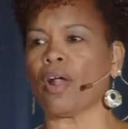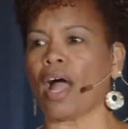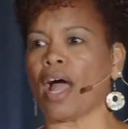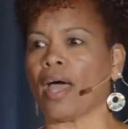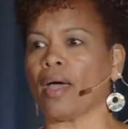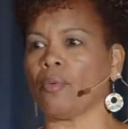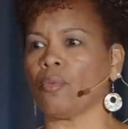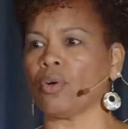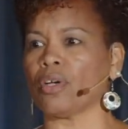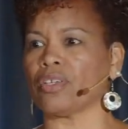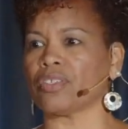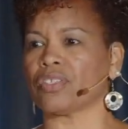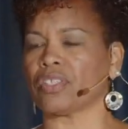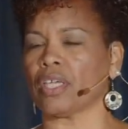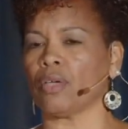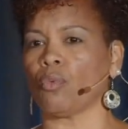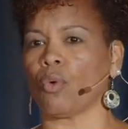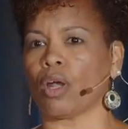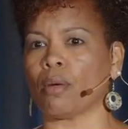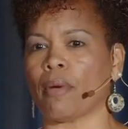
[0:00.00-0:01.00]
I was
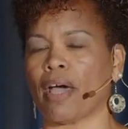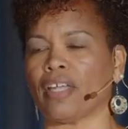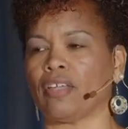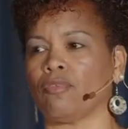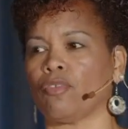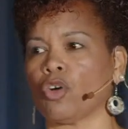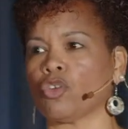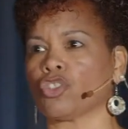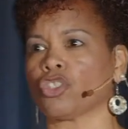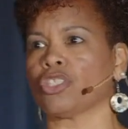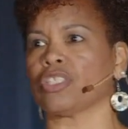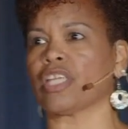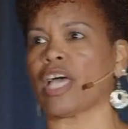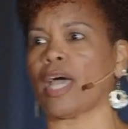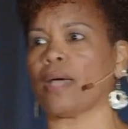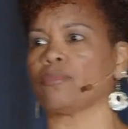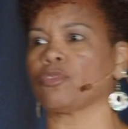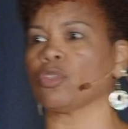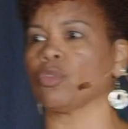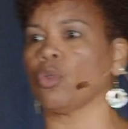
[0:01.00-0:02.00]
in one of my devotion
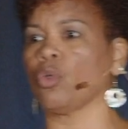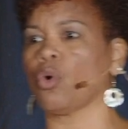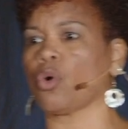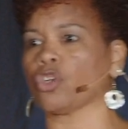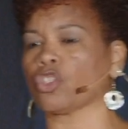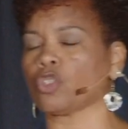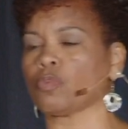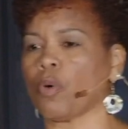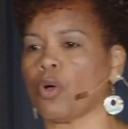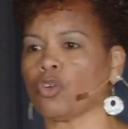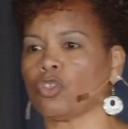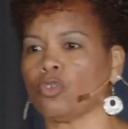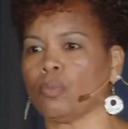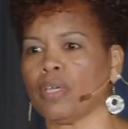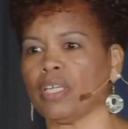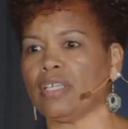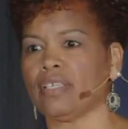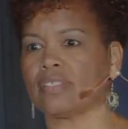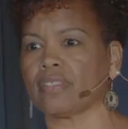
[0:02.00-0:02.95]
times, and the Lord spoke to me, and he